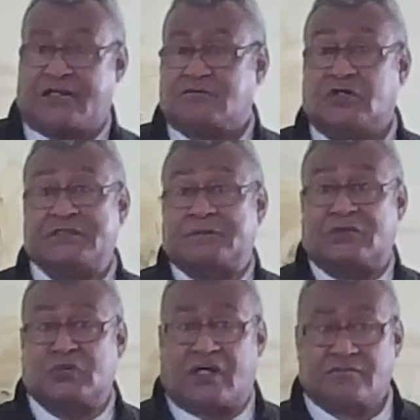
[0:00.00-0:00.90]
O tipo
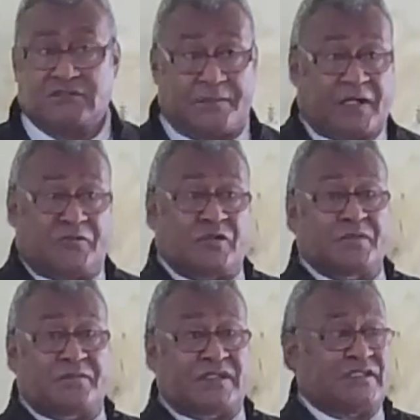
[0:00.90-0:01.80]
kandua. Kipa kandua
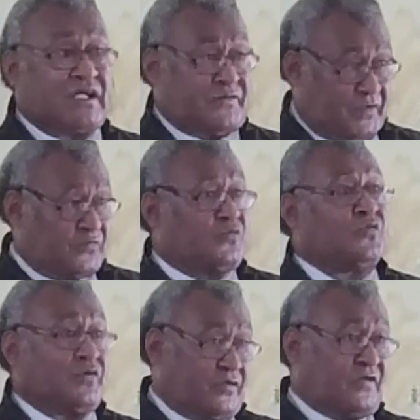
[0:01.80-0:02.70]
vanita you have to
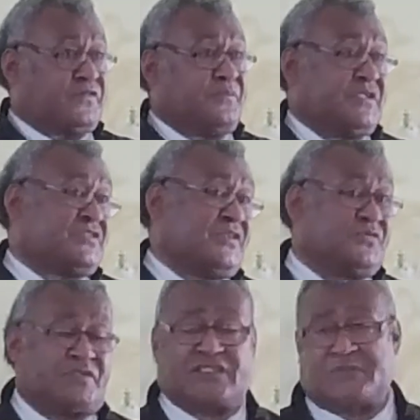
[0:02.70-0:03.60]
reconfirm this in the New
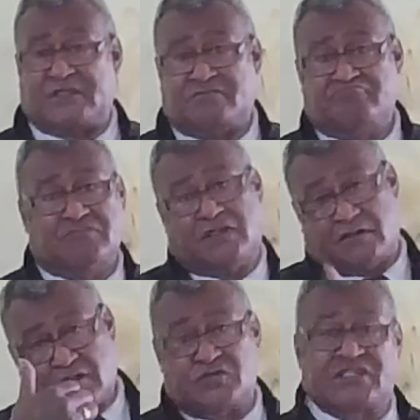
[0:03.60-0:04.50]
Testament. You
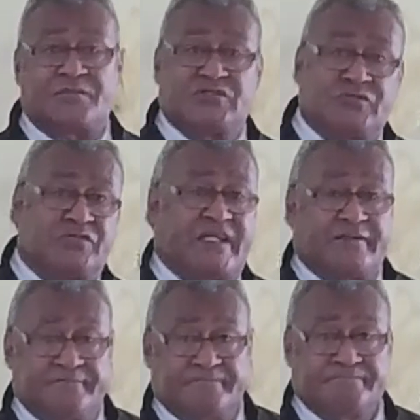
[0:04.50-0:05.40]
go to James
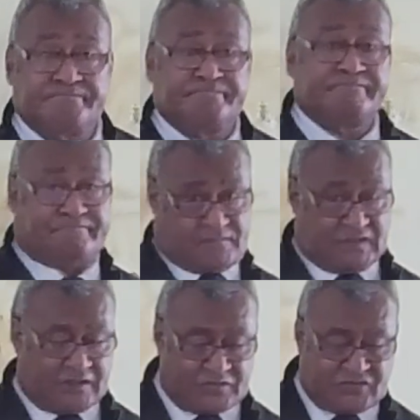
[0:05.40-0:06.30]
2:10.
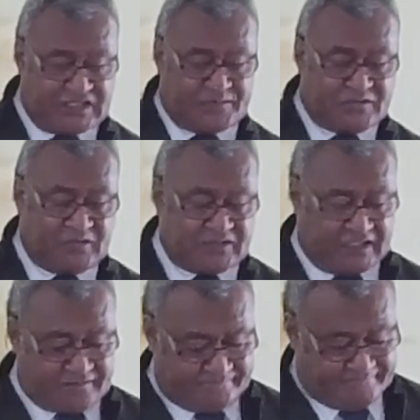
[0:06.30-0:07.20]
Go to James 2:10.